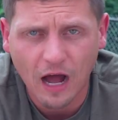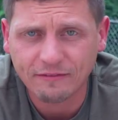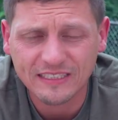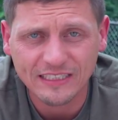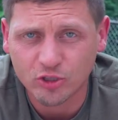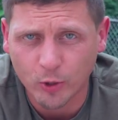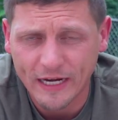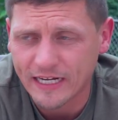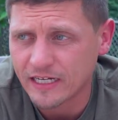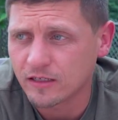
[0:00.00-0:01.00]
Obviously,
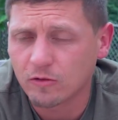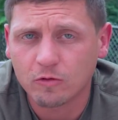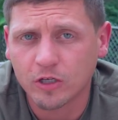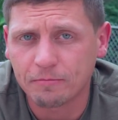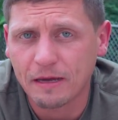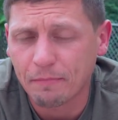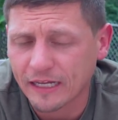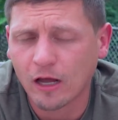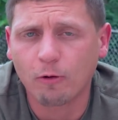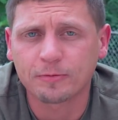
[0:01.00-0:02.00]
training could be a
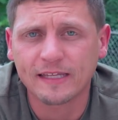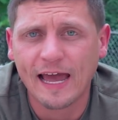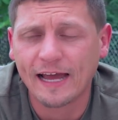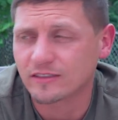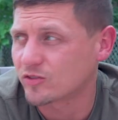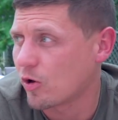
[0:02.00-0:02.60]
big help to that.